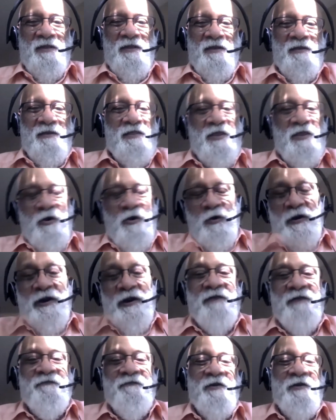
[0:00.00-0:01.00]
The only
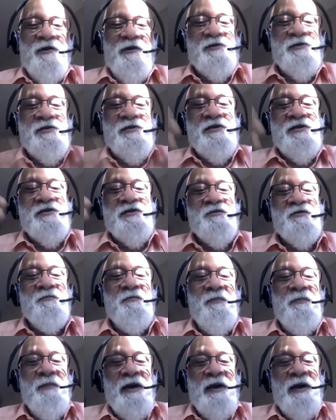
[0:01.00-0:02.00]
difference is
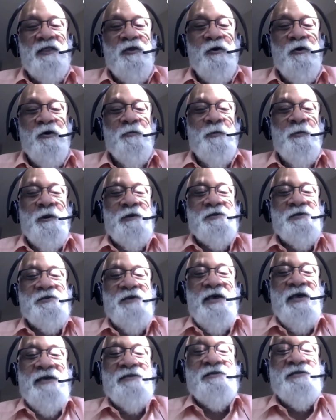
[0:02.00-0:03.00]
my thought
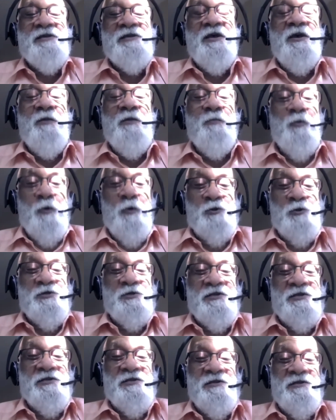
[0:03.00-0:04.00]

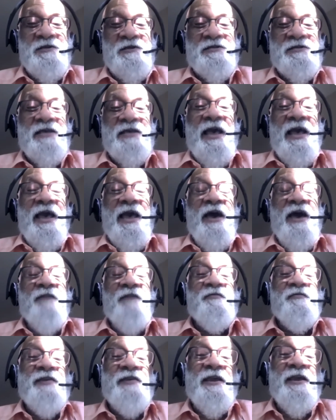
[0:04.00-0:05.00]
processes
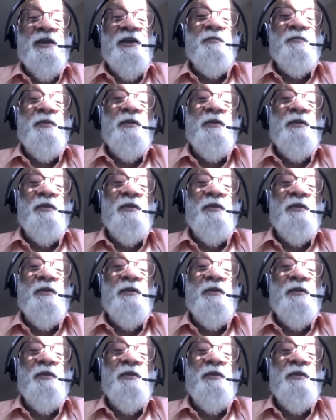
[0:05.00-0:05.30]
have taken me